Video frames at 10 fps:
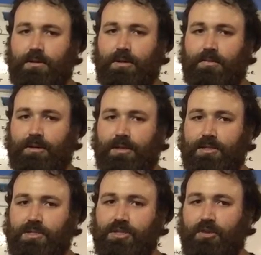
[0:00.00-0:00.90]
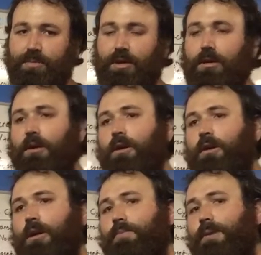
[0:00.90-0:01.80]
that they're going to be consuming.
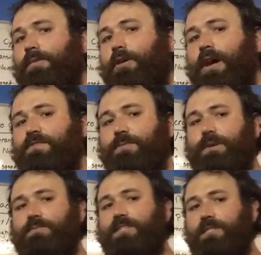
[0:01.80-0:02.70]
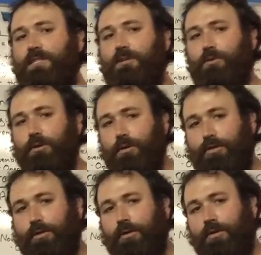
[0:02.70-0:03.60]
And maybe they'll have some MCT oil
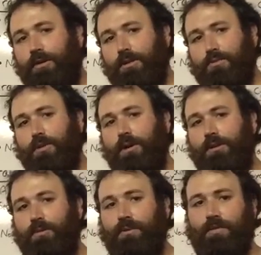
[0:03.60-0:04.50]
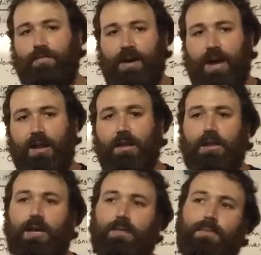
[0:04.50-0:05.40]
thrown in there as well, a little bit of fat,
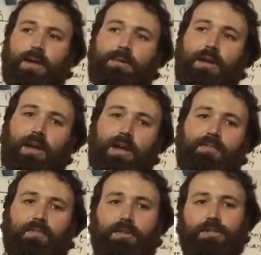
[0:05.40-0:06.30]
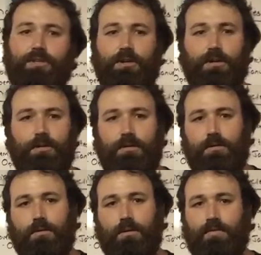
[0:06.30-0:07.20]
and maybe a handful of sugar
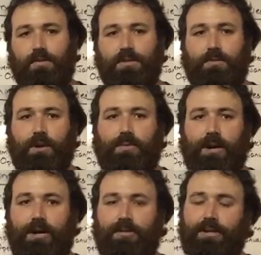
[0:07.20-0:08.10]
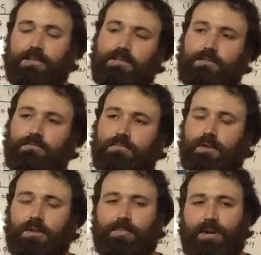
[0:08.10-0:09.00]
for some carbohydrates.
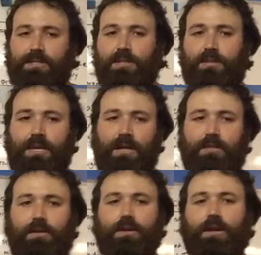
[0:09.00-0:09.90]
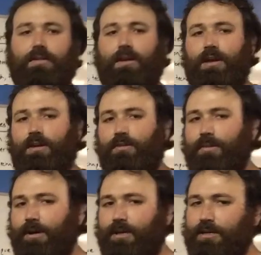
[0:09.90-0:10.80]
It depends on the athlete and how their
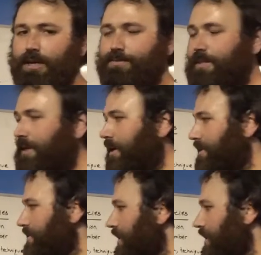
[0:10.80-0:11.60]
body adapts to that kind of